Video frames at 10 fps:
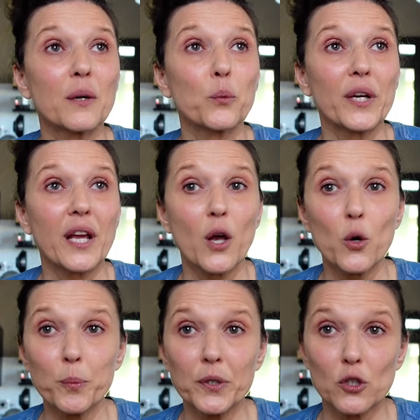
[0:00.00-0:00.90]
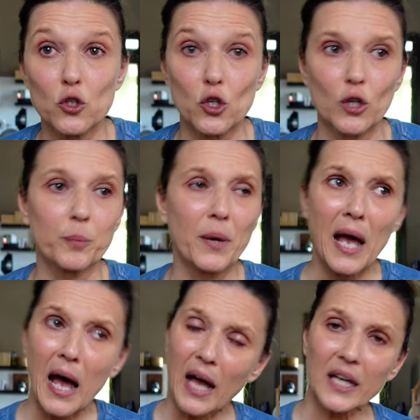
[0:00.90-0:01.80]
when I opened the shop,
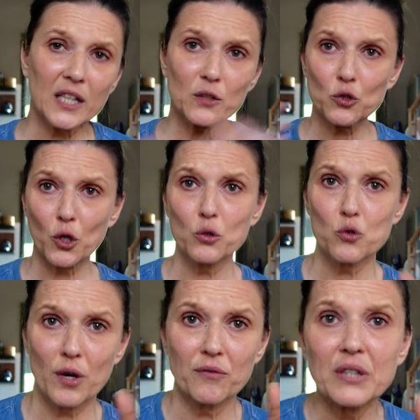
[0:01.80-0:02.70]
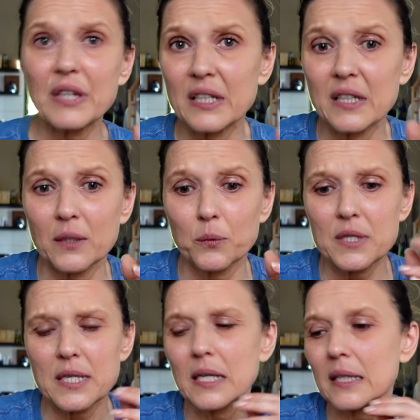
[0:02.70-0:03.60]
I kind of told you everything that
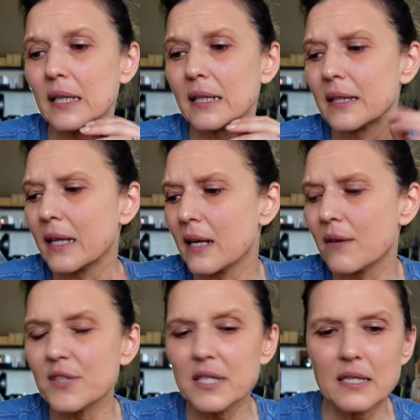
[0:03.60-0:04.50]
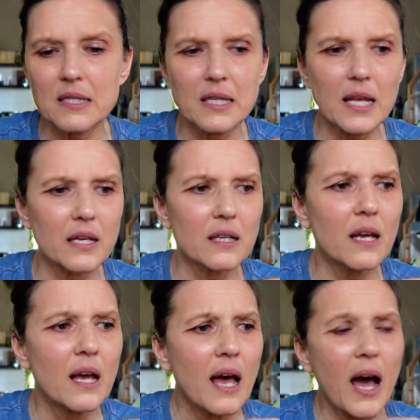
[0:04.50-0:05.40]
was in it. And then ever since then,
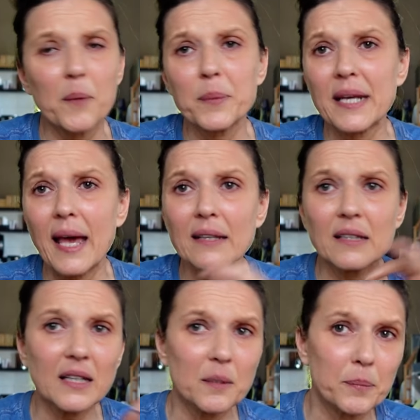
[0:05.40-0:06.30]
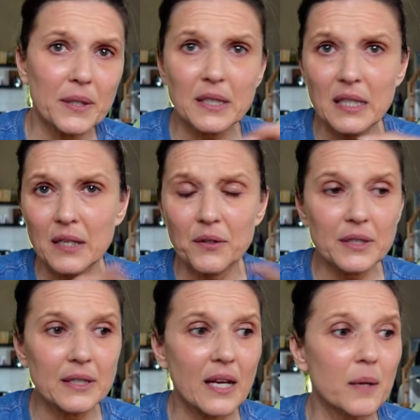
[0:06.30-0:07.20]
I've been adding a bit here
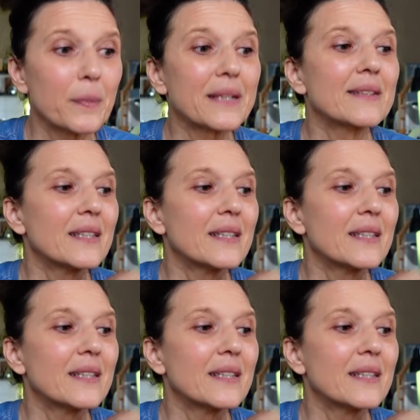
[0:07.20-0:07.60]
and there, but